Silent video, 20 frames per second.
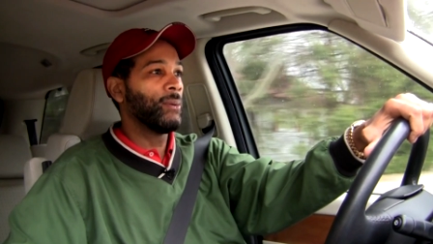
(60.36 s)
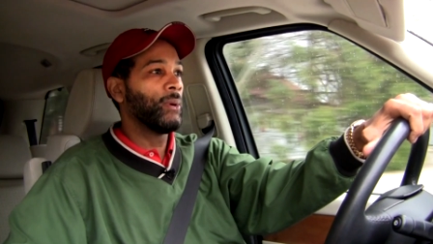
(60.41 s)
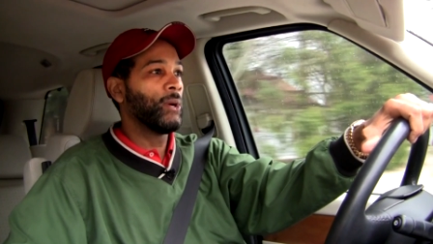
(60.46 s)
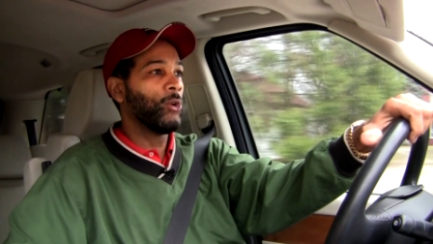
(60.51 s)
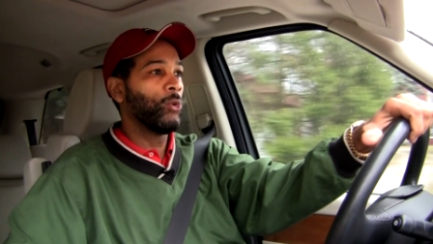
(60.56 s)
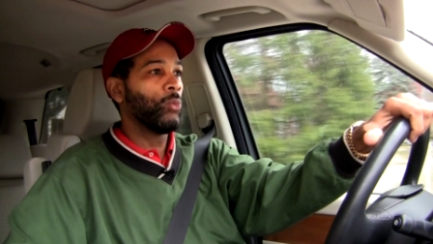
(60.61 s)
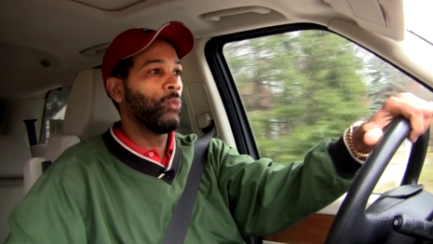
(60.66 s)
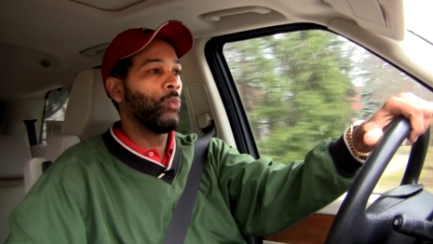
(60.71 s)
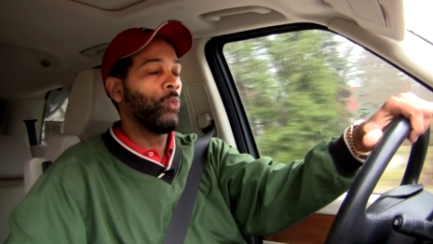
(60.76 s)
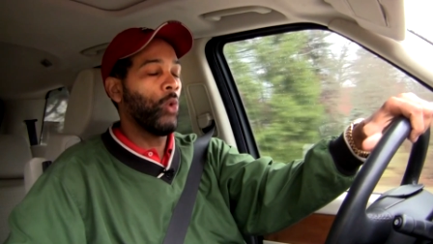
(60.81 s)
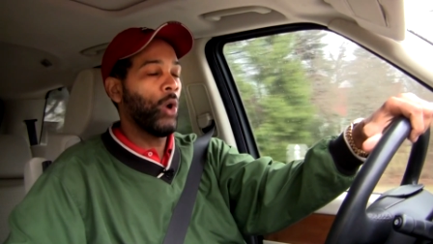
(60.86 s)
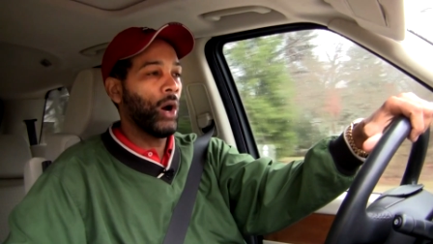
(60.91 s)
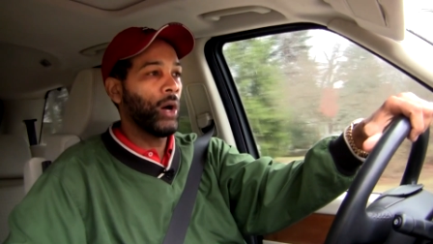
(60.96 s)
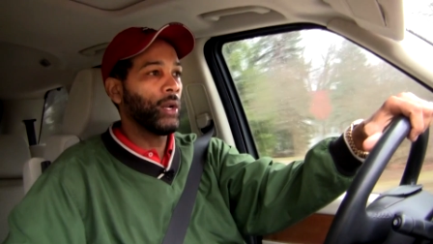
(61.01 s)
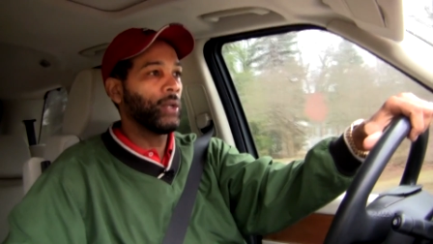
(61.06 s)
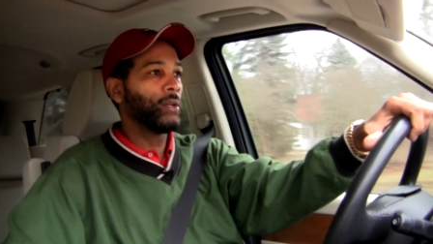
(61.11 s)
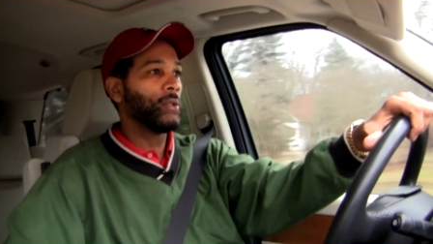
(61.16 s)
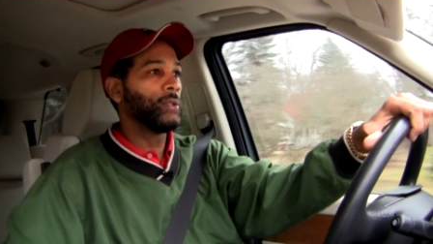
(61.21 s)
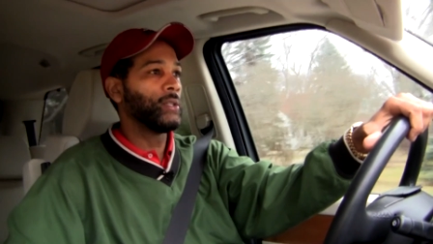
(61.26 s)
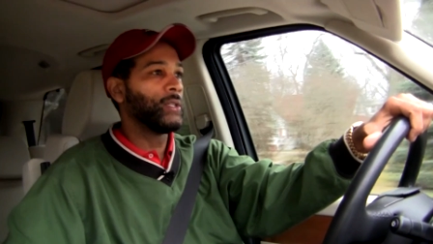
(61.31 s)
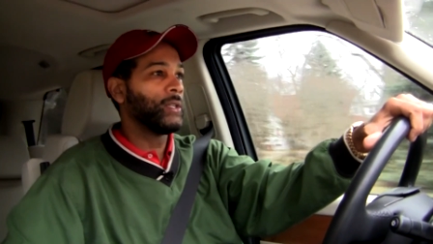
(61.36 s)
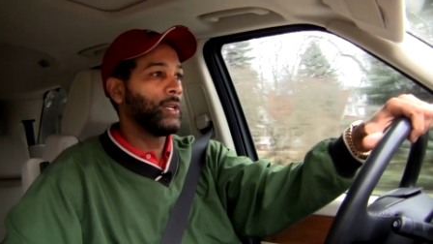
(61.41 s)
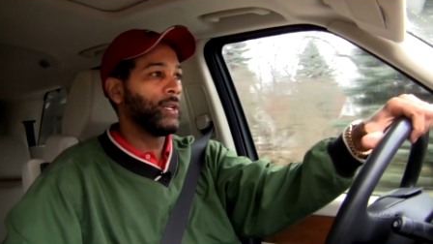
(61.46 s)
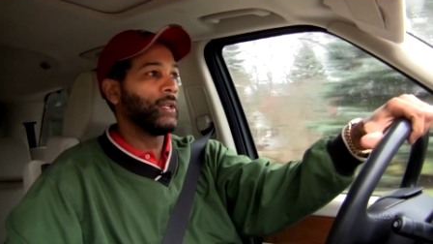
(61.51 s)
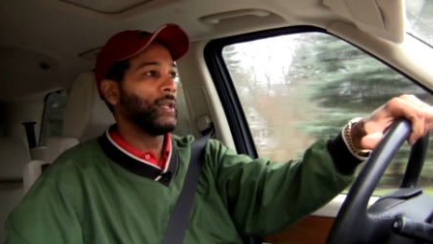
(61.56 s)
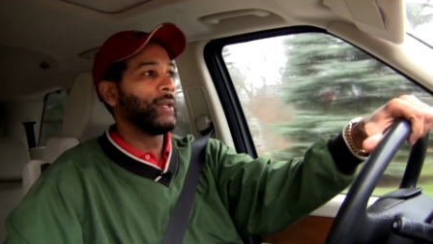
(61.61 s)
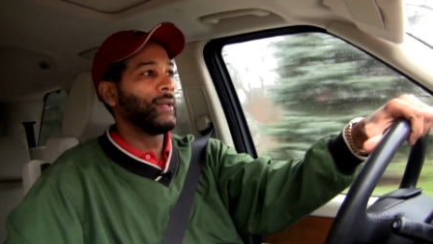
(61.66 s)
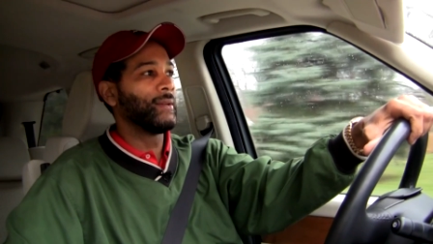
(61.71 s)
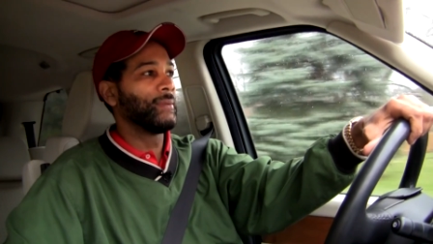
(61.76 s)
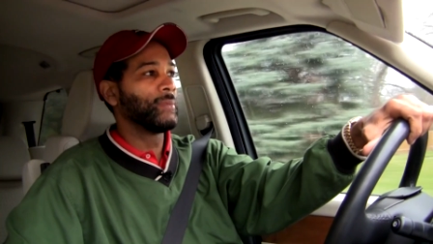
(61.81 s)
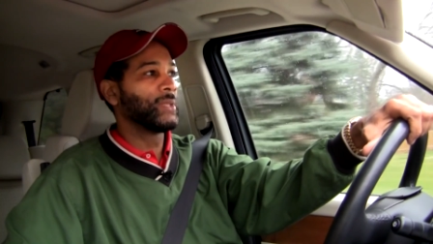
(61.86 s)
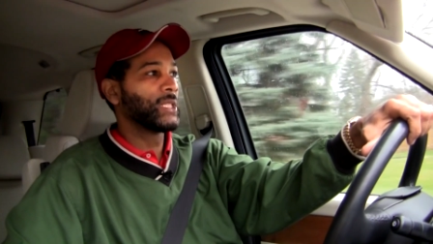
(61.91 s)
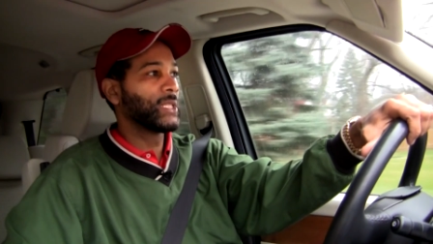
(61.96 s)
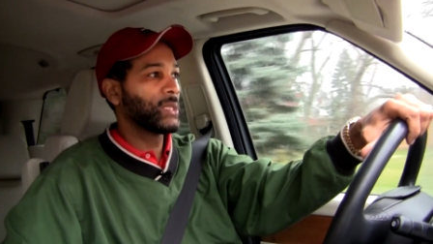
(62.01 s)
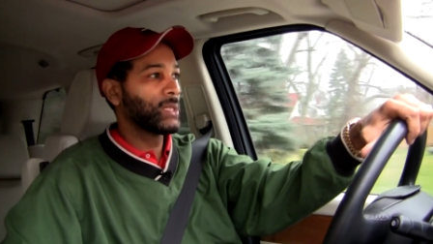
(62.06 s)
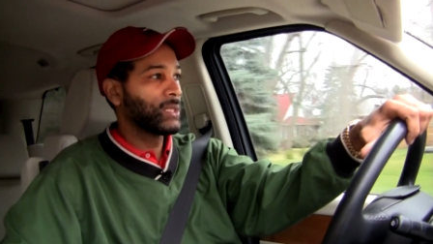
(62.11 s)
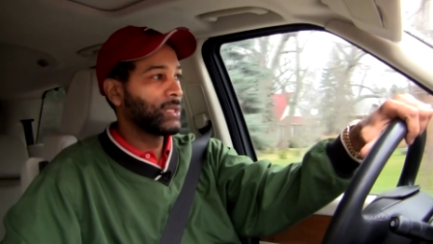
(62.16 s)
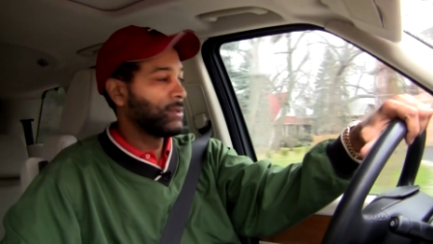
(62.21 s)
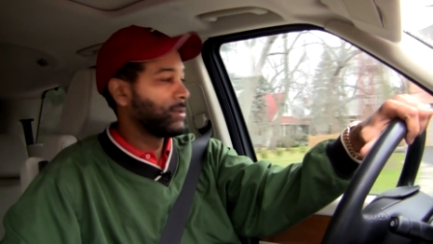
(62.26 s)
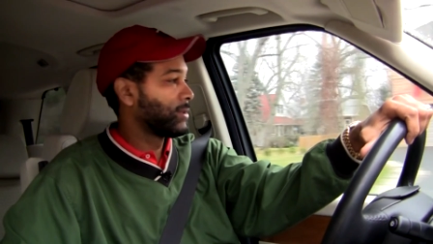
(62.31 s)
about water and um,
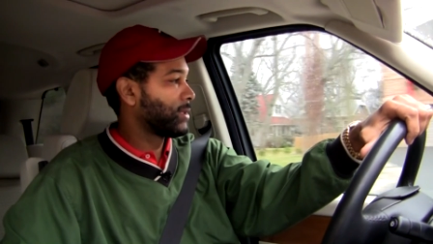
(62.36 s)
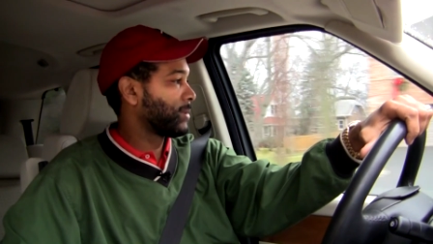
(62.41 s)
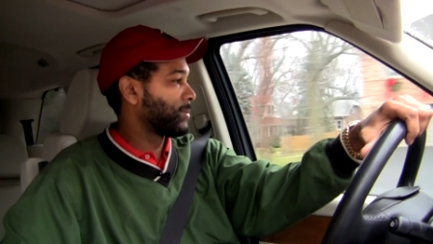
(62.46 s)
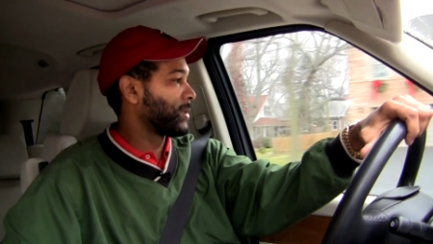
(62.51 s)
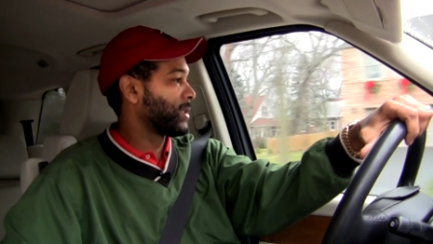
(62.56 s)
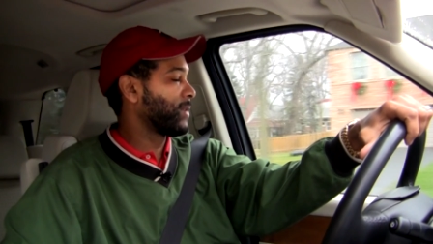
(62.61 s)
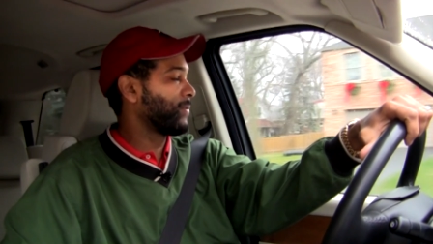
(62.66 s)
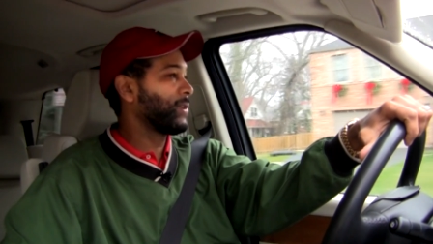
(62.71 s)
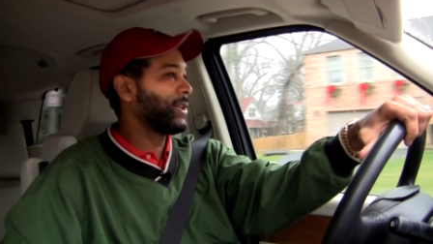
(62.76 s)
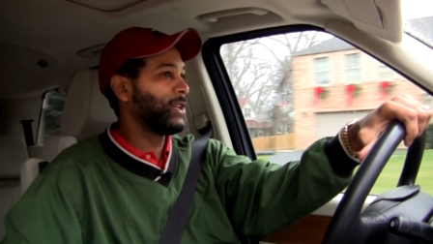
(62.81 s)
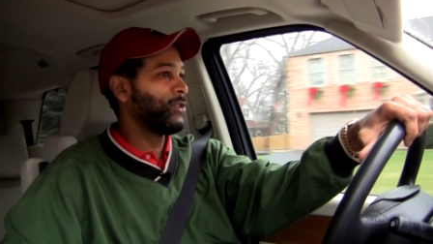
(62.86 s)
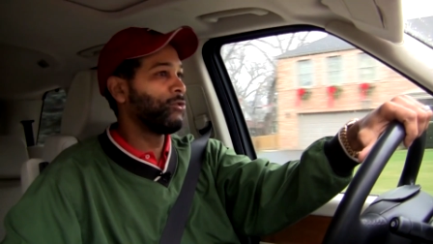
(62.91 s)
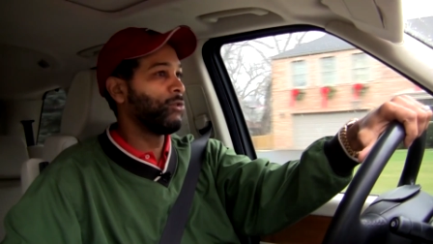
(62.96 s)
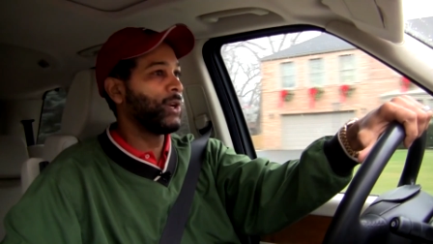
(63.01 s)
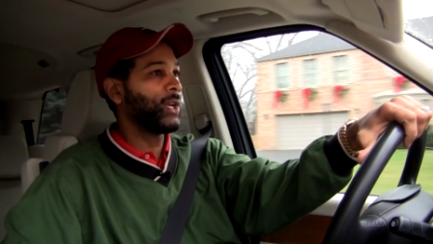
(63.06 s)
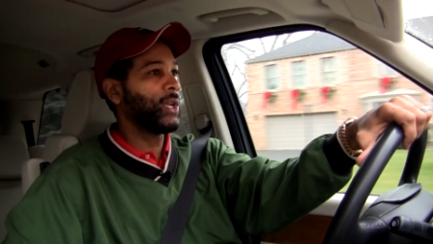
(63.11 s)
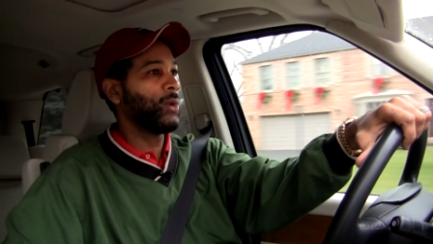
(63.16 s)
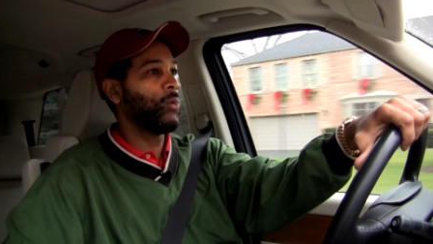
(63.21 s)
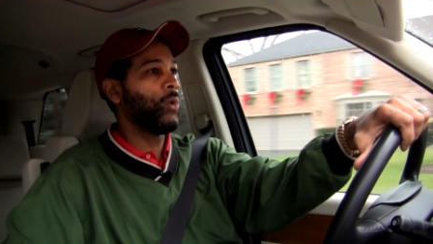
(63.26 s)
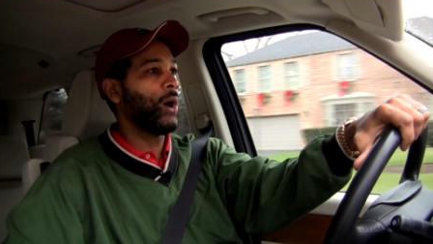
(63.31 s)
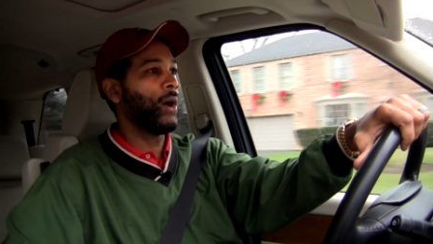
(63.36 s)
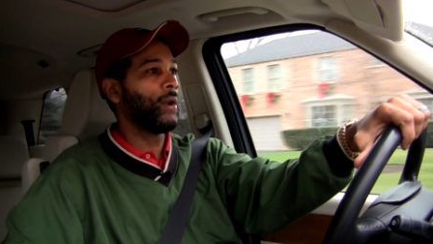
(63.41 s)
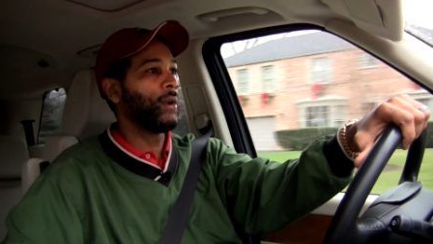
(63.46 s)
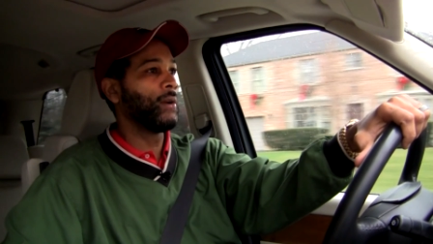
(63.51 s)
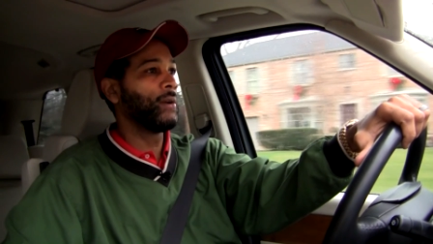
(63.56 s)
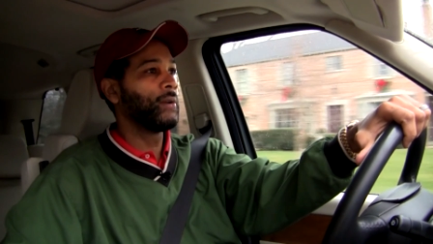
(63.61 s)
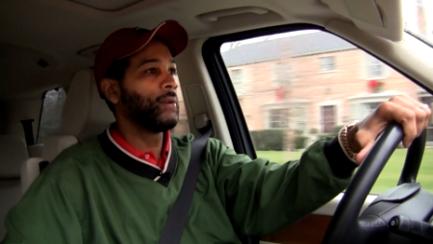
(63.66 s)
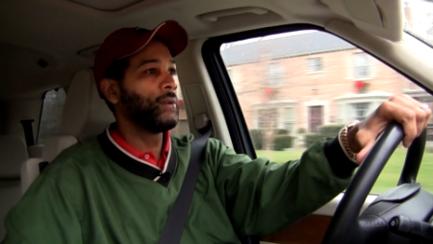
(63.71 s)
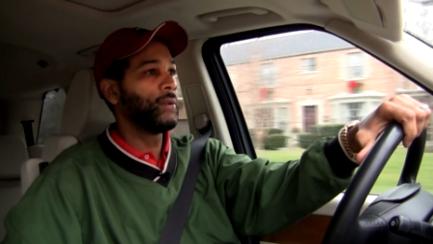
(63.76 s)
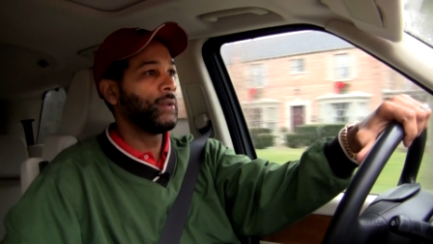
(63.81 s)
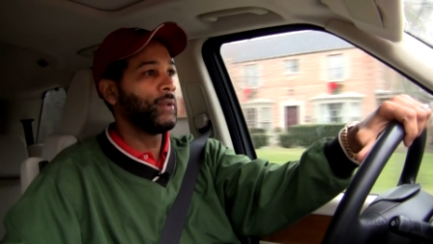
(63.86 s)
specifically drinking water.